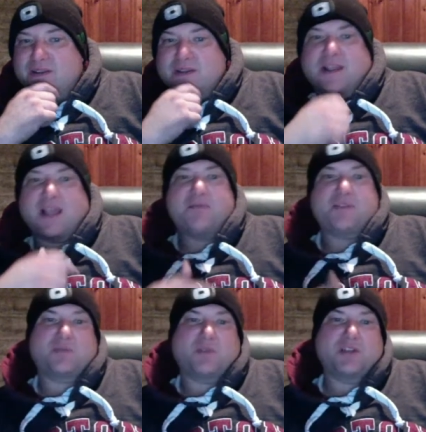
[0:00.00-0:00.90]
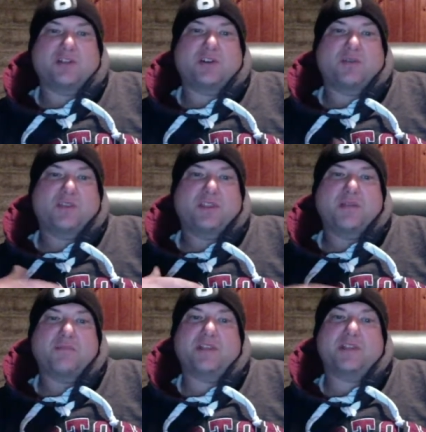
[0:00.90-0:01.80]
I have a sweatshirt with
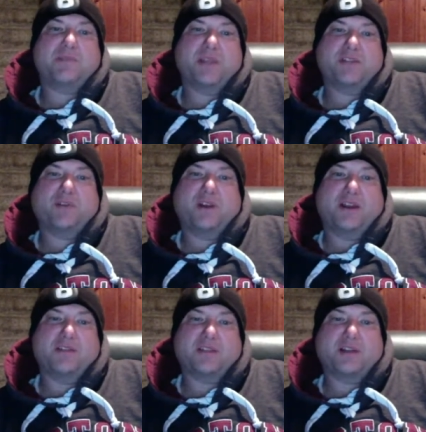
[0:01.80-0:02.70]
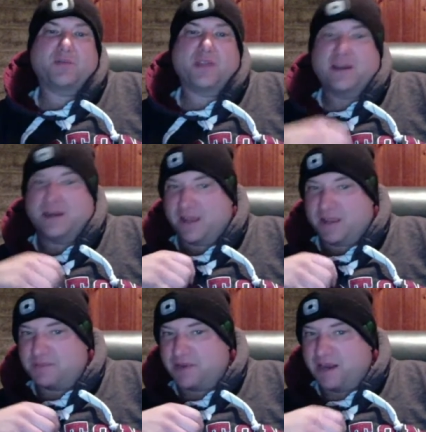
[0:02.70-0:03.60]
his picture on it. I was gonna wear
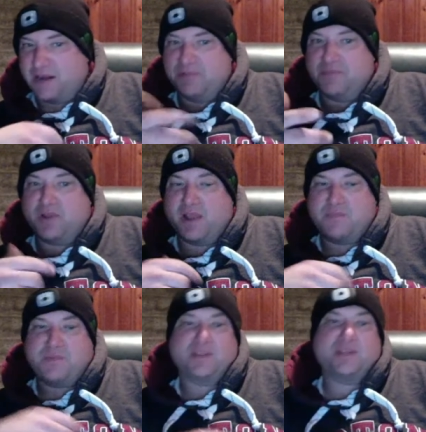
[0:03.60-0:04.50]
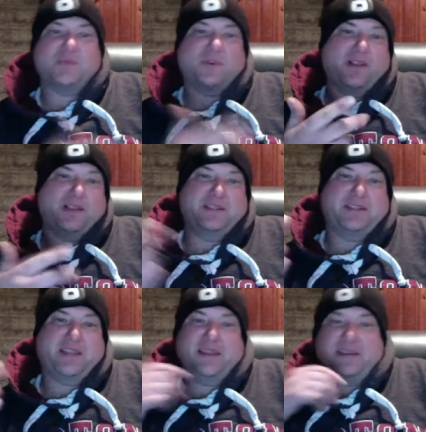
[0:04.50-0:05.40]
tonight, but I didn't put. I put this one on instead.